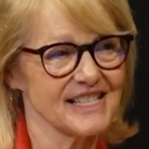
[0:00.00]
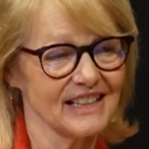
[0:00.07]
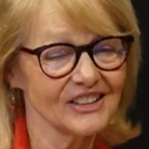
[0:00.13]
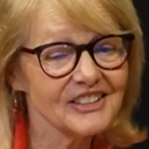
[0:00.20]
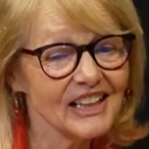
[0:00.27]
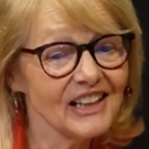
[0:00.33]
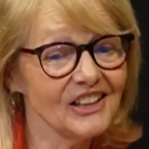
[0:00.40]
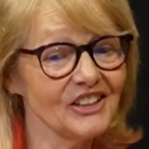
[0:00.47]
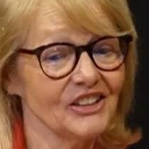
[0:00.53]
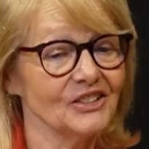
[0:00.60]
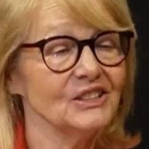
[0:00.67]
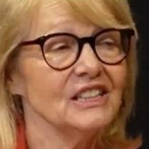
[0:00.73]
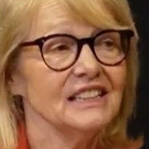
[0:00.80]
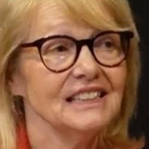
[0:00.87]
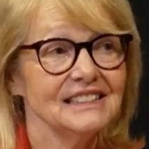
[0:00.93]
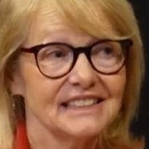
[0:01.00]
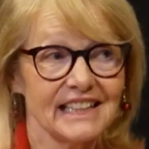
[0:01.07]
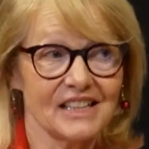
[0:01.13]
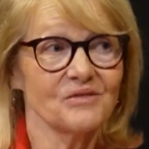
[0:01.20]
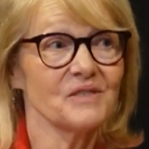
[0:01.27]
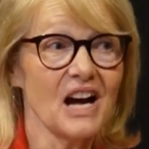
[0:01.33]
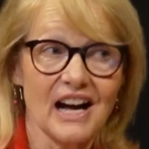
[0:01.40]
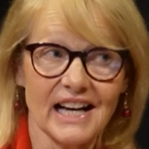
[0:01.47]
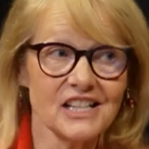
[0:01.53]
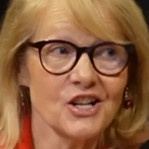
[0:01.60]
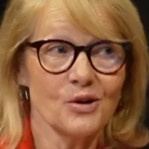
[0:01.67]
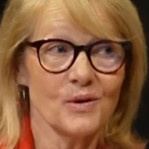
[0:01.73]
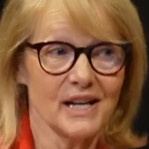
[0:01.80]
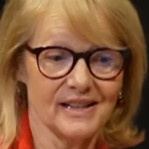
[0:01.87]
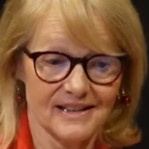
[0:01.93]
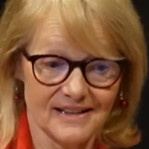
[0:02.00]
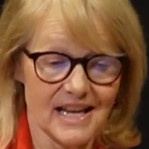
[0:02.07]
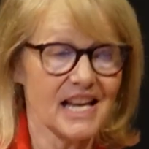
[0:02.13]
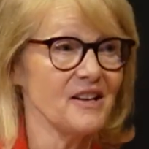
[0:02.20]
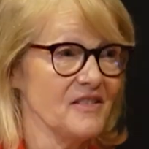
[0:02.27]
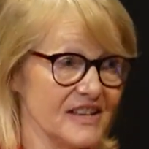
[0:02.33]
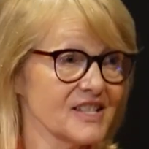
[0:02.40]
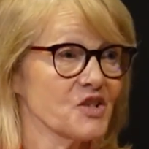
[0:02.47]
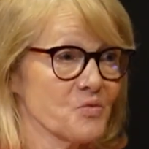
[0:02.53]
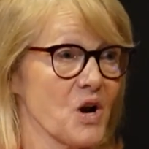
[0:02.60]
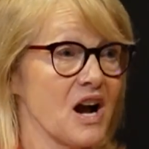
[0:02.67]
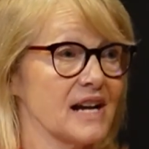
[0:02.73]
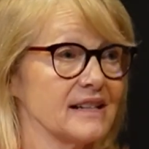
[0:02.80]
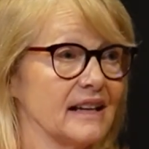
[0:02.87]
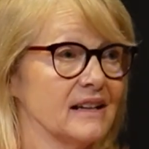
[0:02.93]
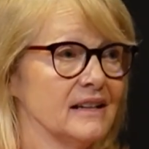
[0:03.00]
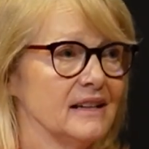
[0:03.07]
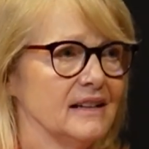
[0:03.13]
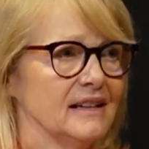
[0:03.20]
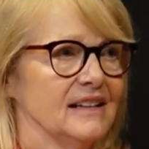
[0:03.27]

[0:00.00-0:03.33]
I'll tell you that I know in this riding